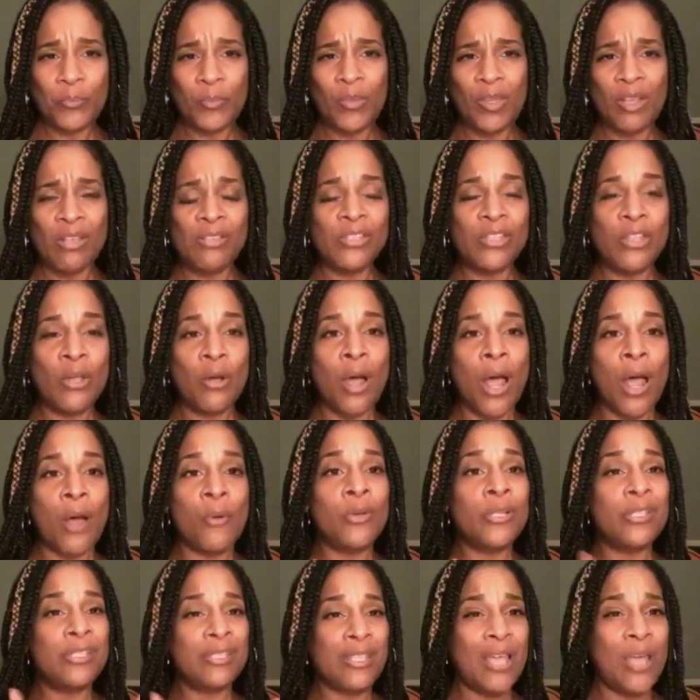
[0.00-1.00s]
So I
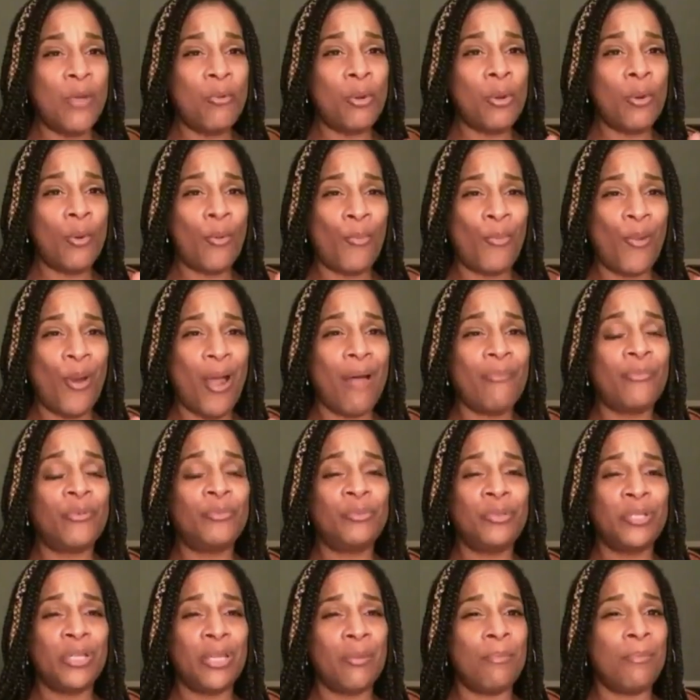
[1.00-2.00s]
would say we were
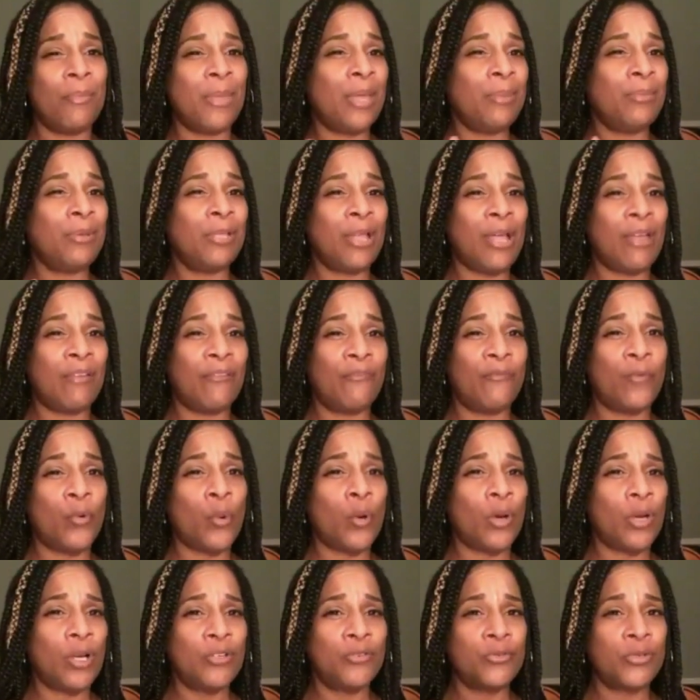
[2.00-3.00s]
probably at maybe like
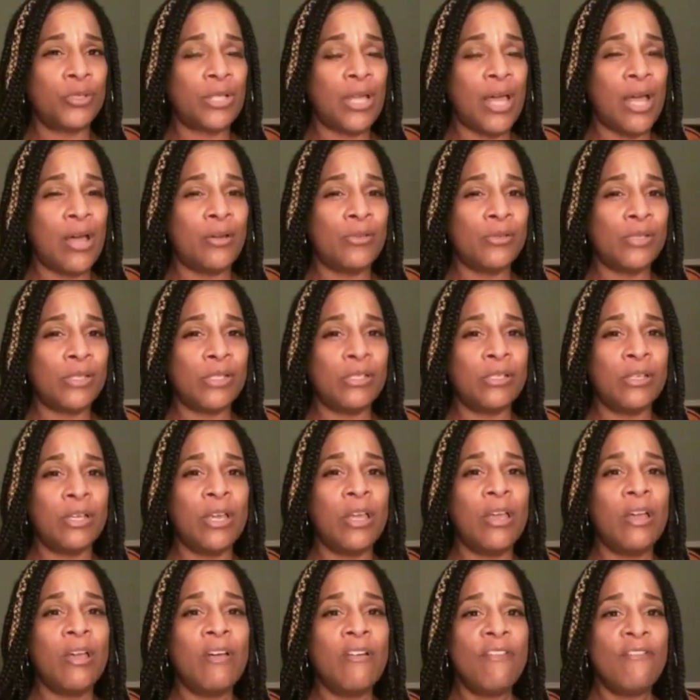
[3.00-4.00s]
400,000,
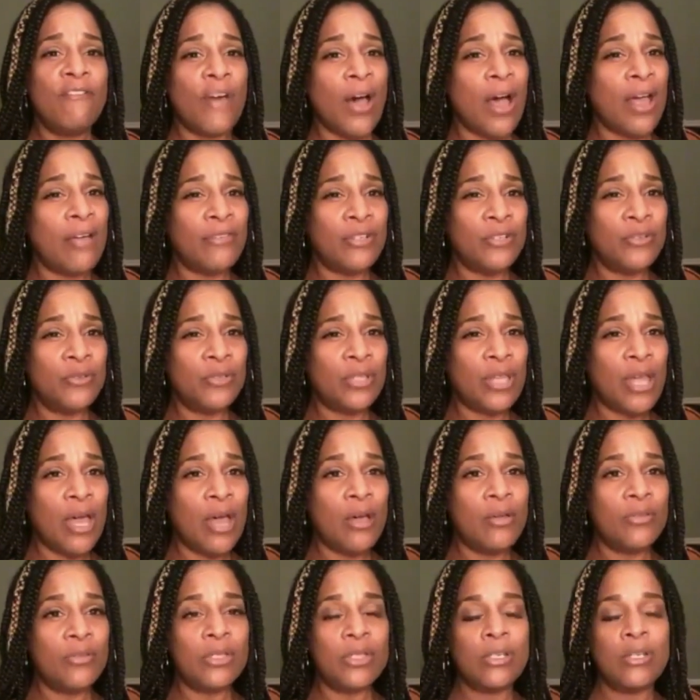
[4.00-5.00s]

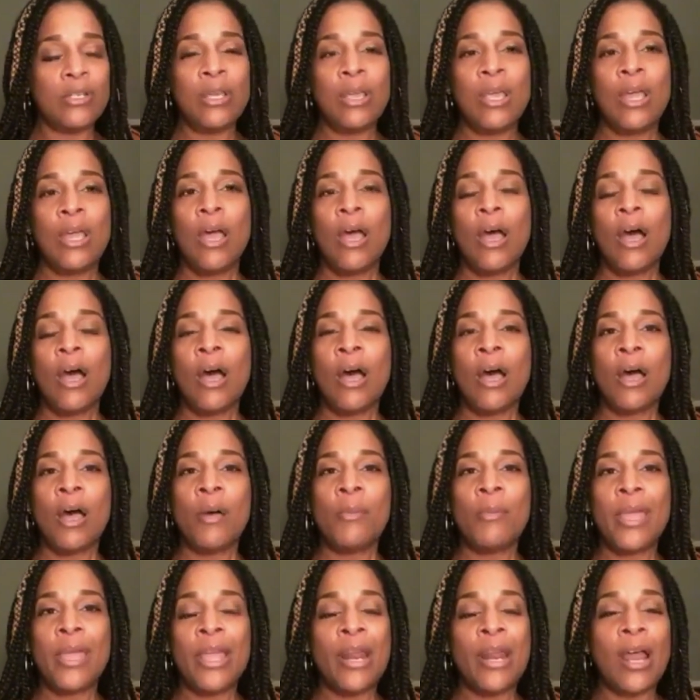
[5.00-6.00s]
500,000.
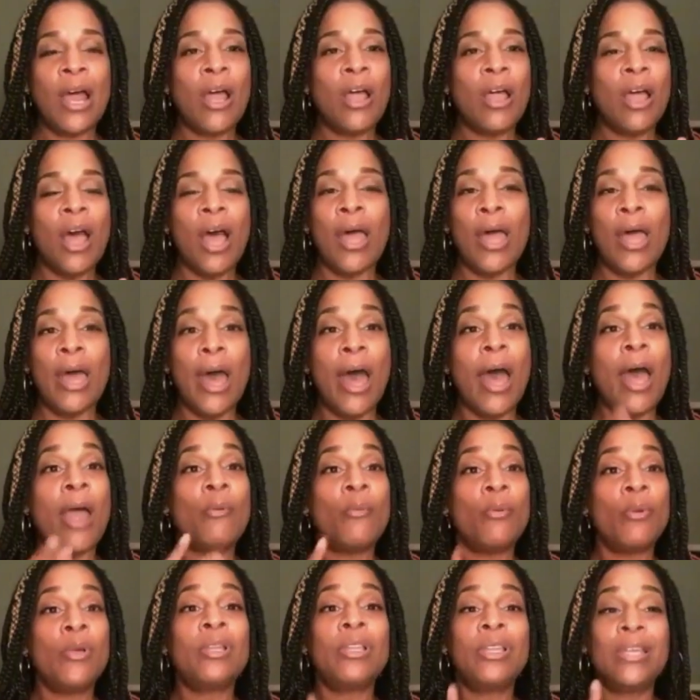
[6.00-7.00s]
And I
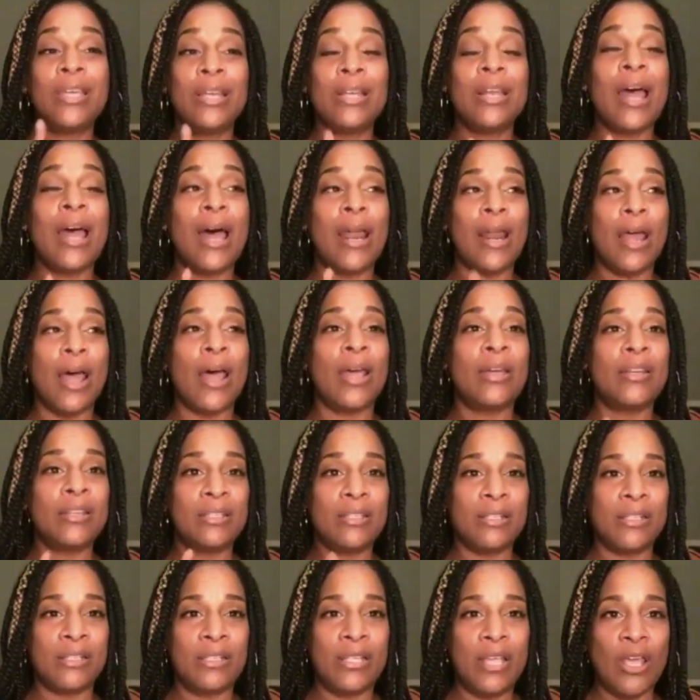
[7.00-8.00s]
really cannot
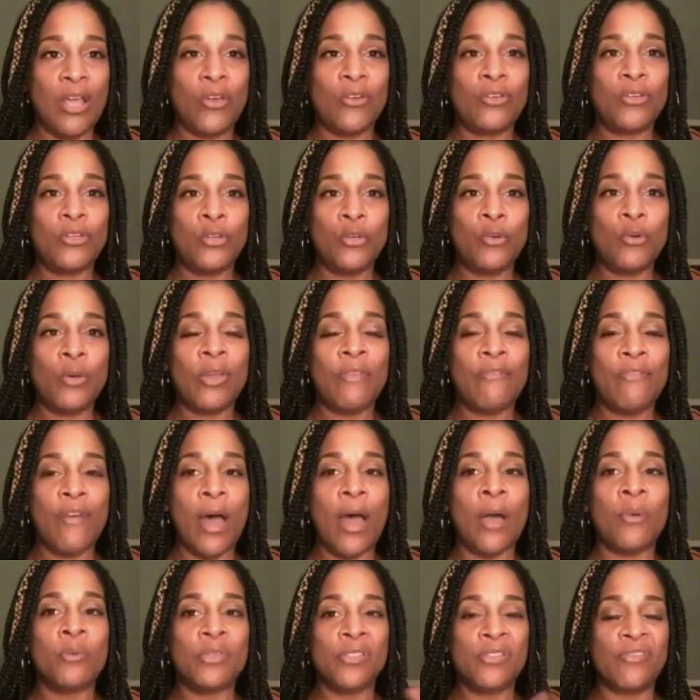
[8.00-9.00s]
honestly tell you if
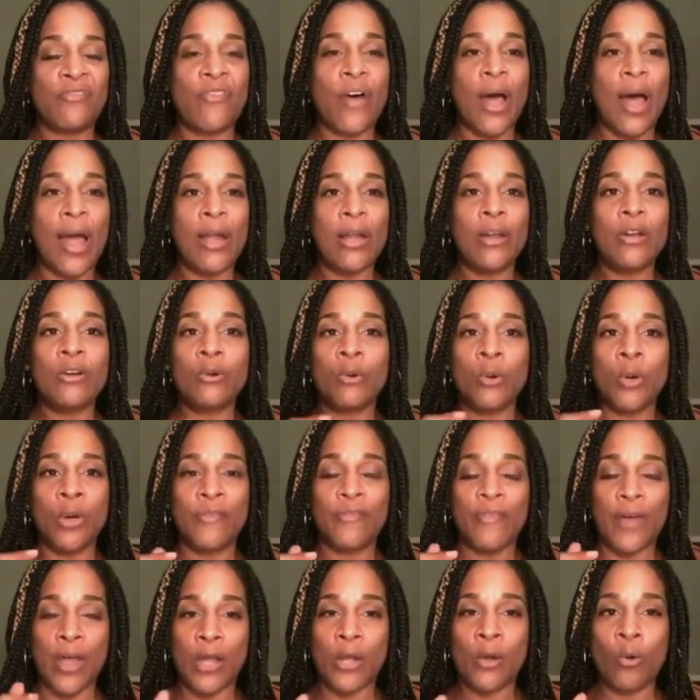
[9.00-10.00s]
I was fired or
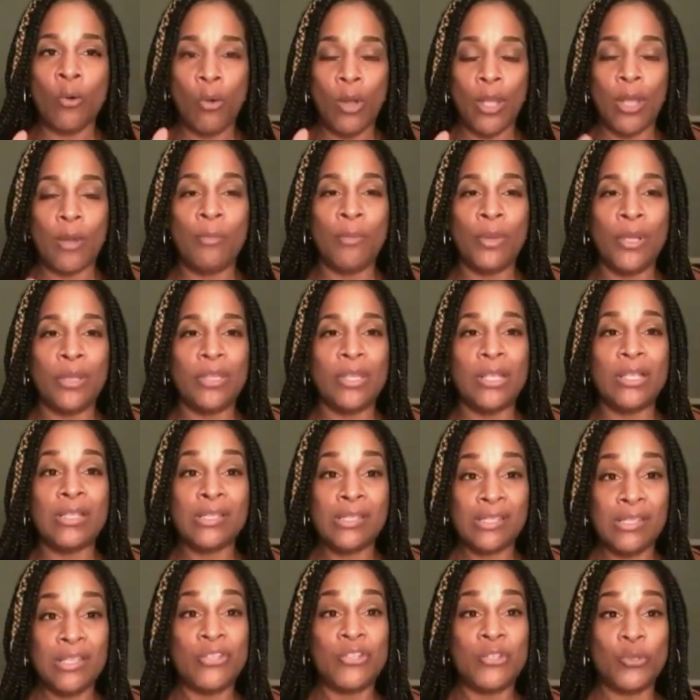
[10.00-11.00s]
if I quit, but that
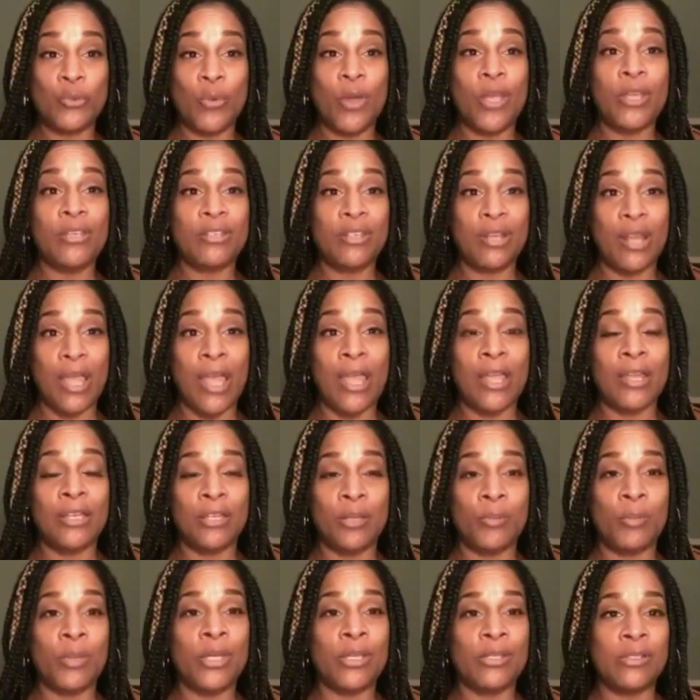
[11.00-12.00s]
situation
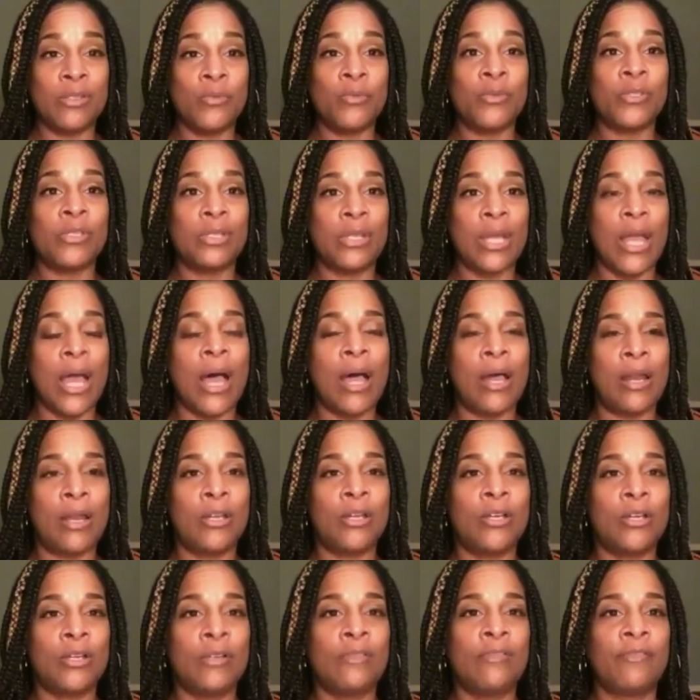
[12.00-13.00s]
ended because it was not a
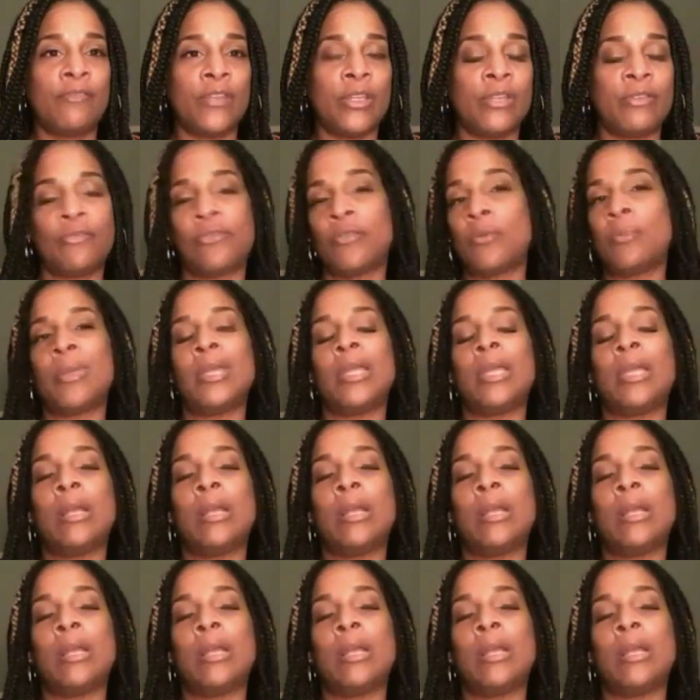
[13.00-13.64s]
good fit for me.